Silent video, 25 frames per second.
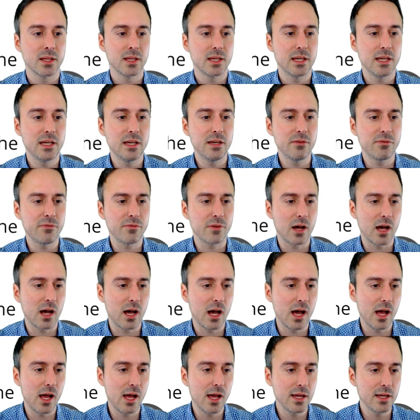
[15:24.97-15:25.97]
If
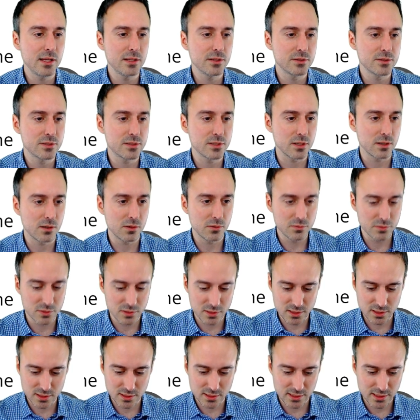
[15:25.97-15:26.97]
I
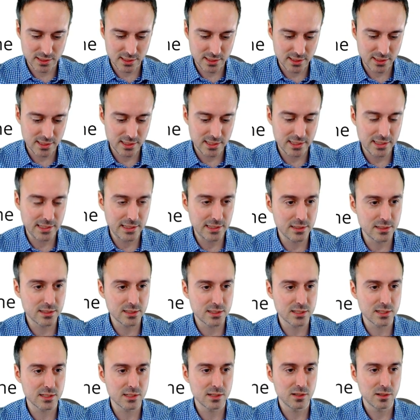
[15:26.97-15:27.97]
don't
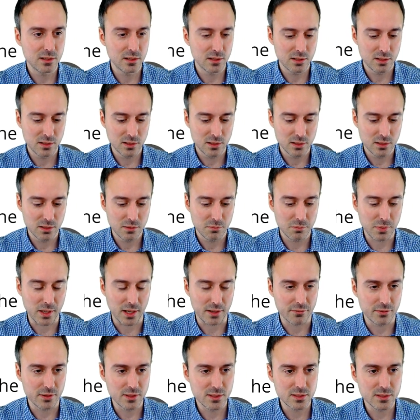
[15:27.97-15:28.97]
eat
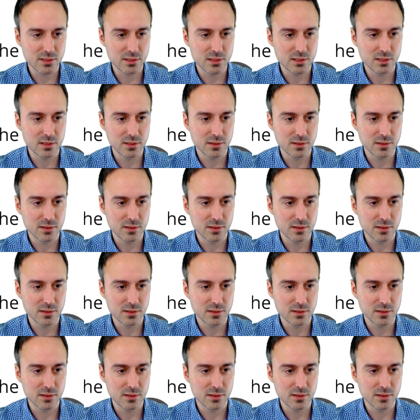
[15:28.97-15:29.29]
breakfast,